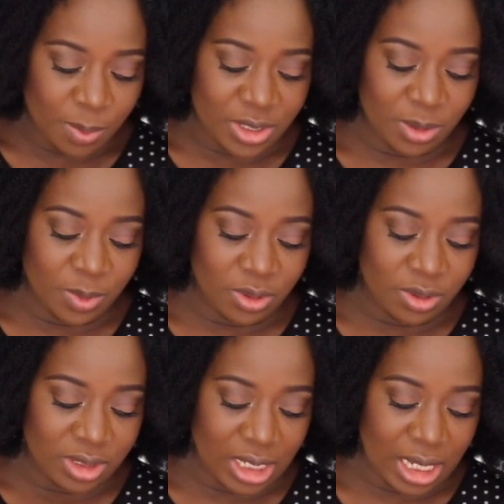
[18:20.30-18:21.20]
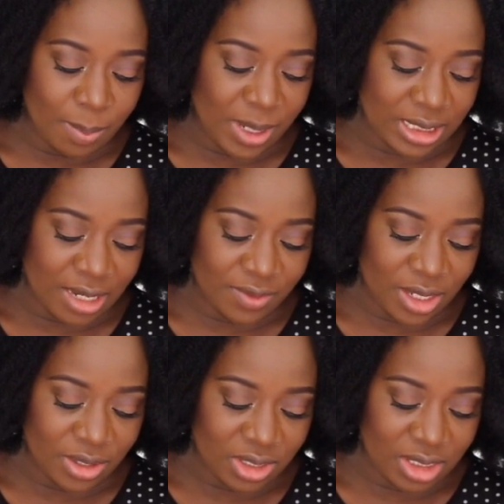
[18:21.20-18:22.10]
it possible to take a bath
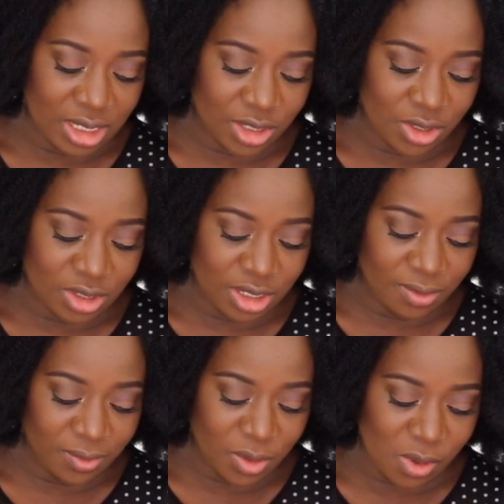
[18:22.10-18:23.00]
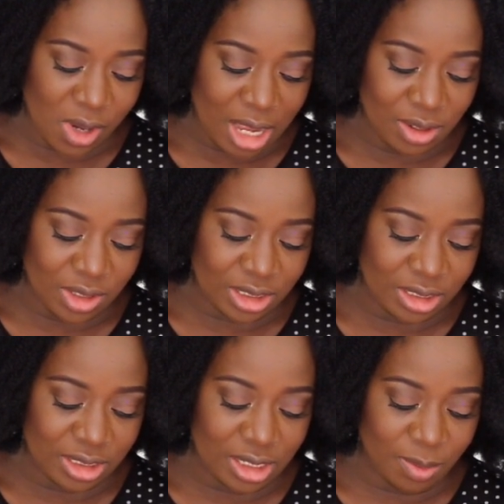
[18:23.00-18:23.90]
after your C-section? If no, how long
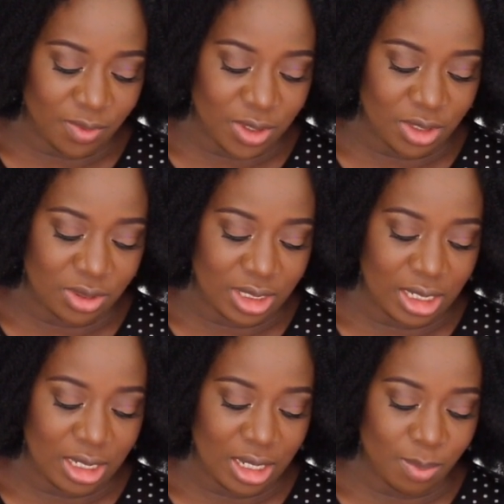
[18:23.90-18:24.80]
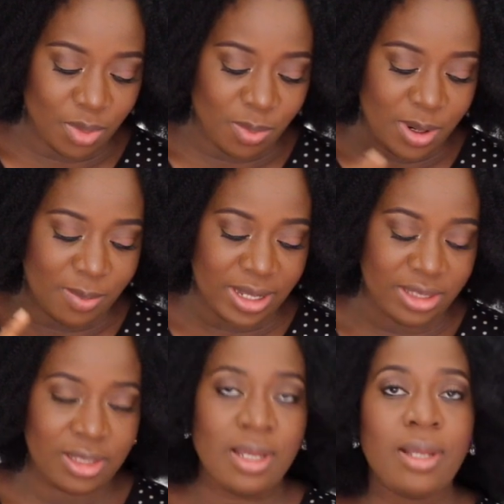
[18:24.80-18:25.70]
did it take before you could take a proper
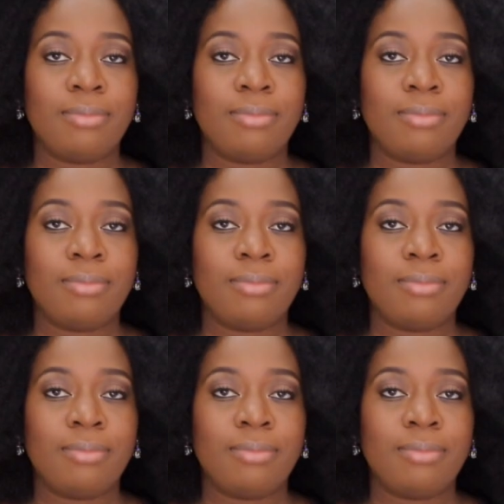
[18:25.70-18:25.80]
bath?